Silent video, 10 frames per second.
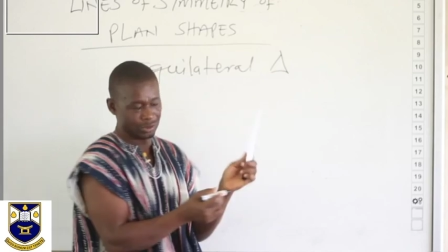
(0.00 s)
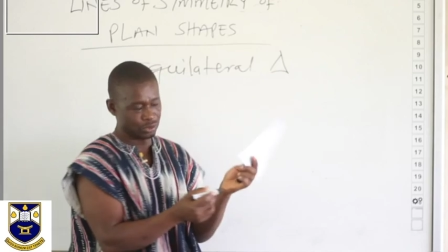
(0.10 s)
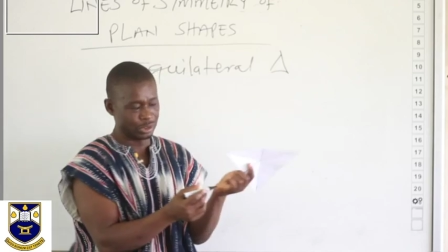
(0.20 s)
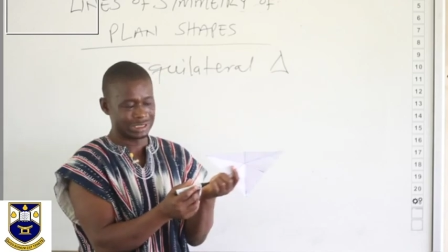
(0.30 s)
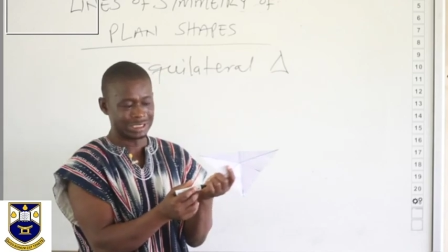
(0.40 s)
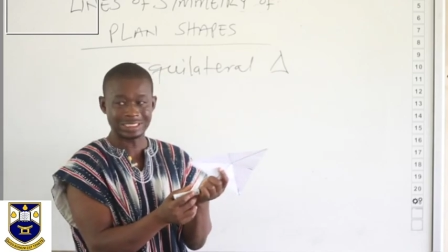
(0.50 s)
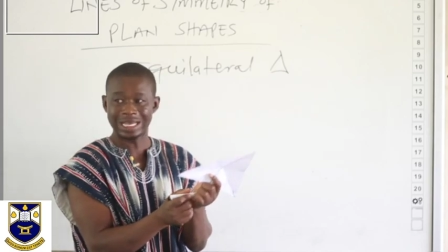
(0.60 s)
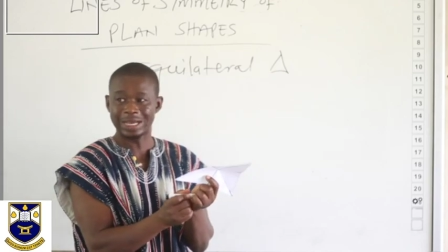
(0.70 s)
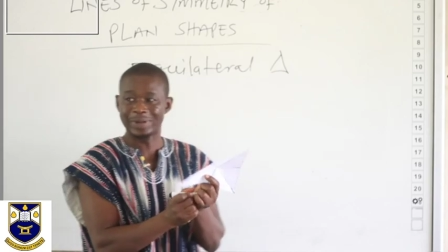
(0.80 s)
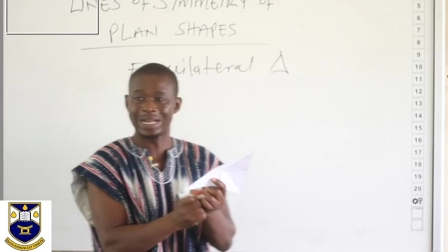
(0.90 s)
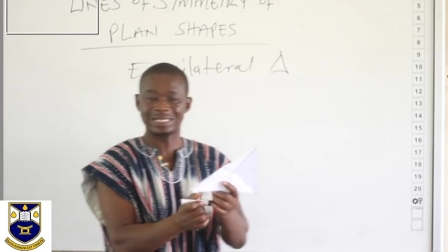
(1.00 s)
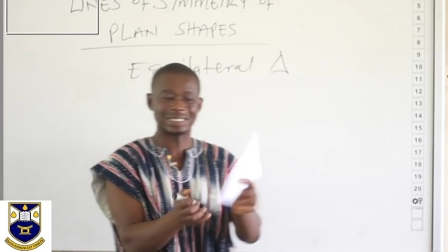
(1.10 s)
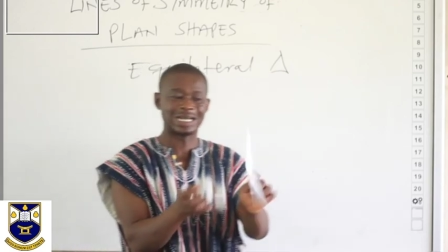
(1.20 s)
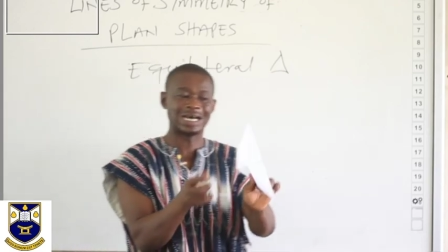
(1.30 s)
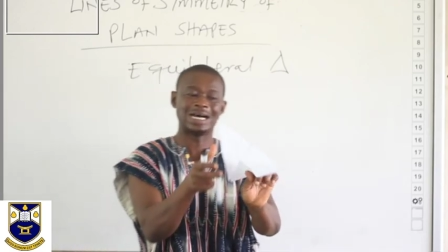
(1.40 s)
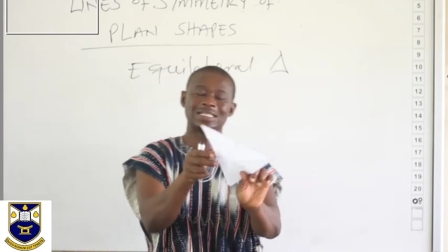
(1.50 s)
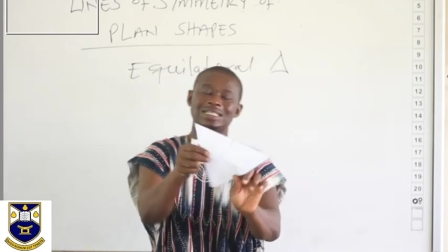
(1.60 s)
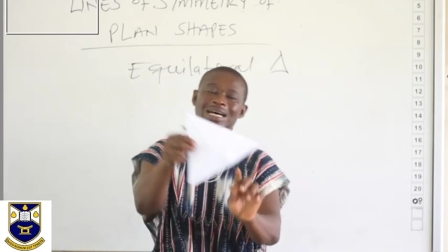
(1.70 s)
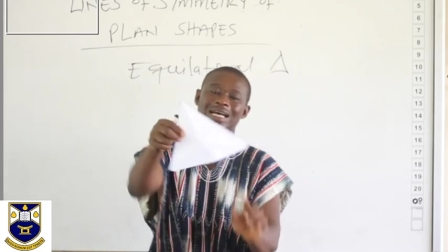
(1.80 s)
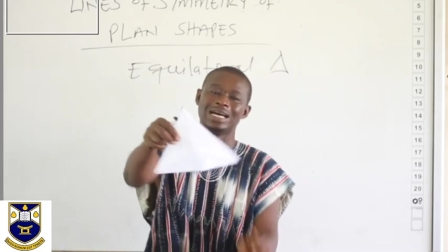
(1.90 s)
this is equilateral
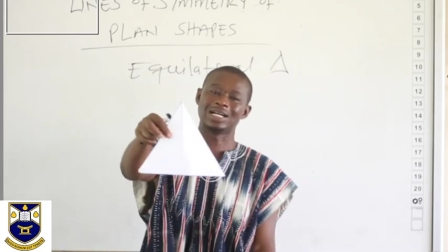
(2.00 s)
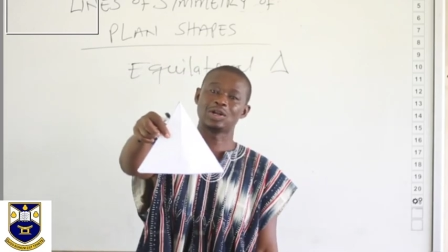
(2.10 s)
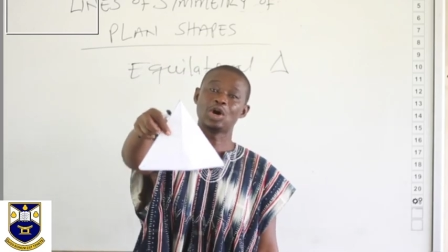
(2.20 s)
triangle.